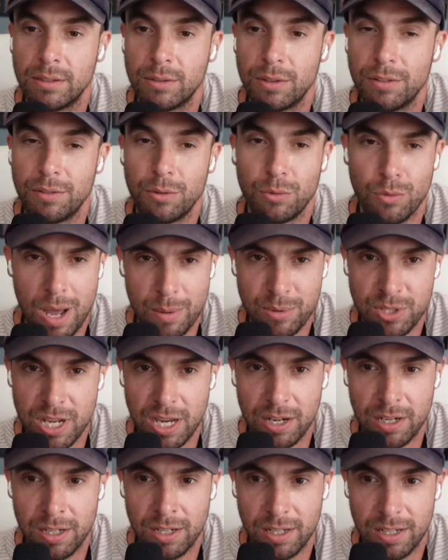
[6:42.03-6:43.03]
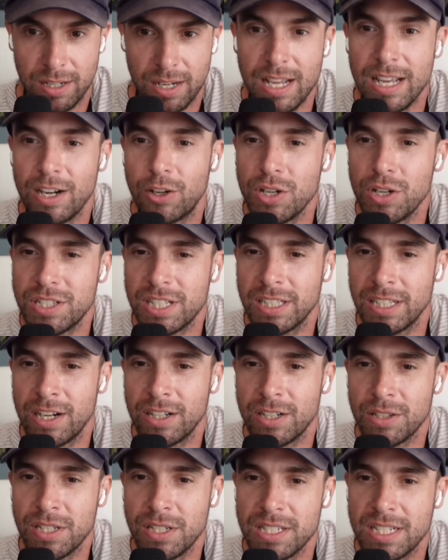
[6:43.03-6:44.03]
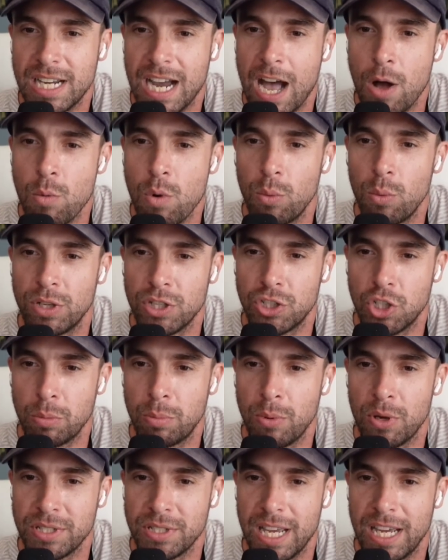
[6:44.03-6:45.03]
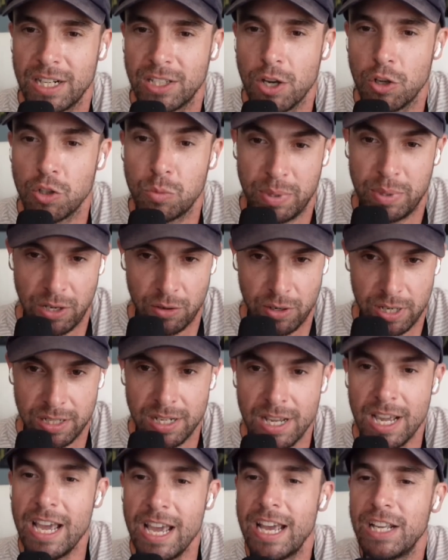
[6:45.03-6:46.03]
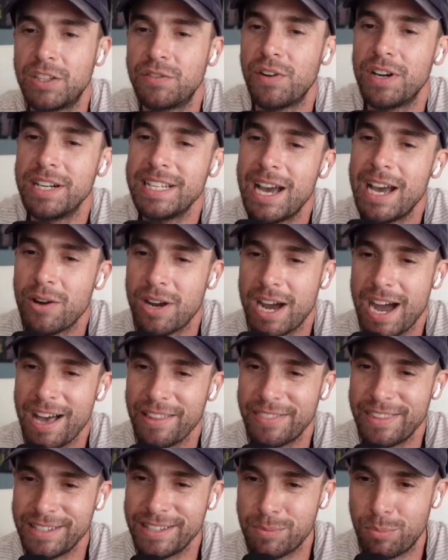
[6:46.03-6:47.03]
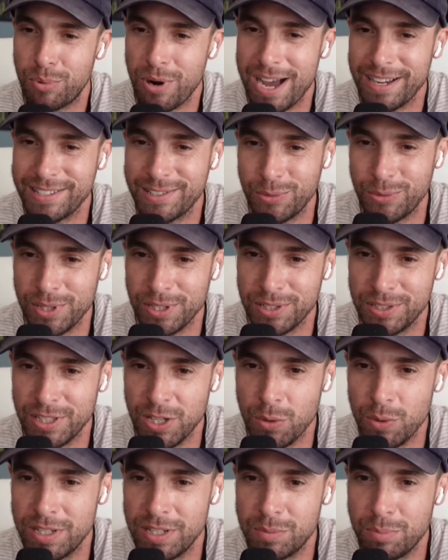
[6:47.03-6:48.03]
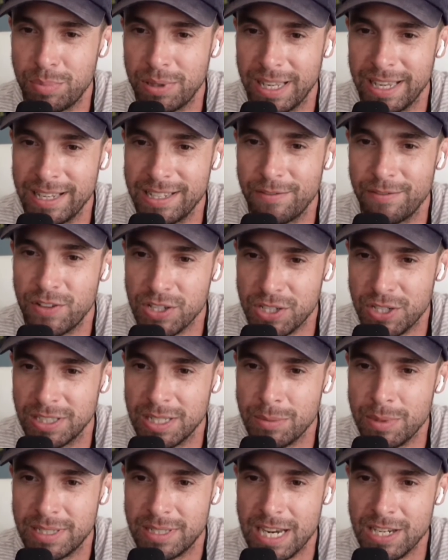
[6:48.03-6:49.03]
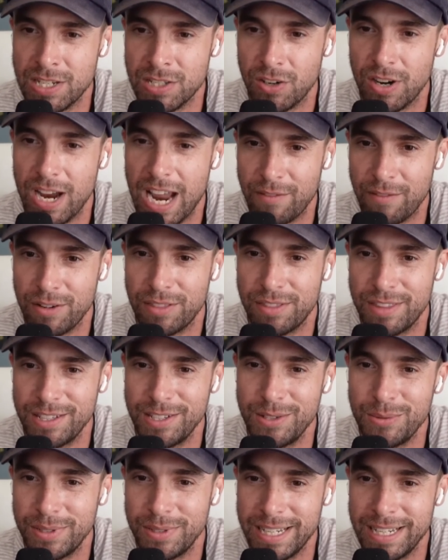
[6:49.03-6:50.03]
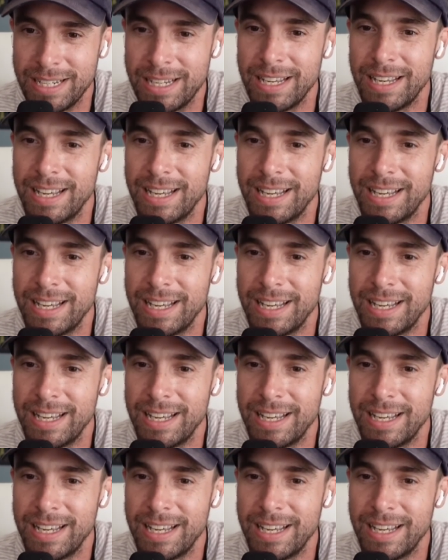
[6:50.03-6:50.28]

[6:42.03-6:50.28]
Rob Schneider. Chris Telerico says Kyle won't win a Super Bowl as a head coach, period. It's funny how Kyle thinks Brock's the real deal when his play, physical limitations are everything you need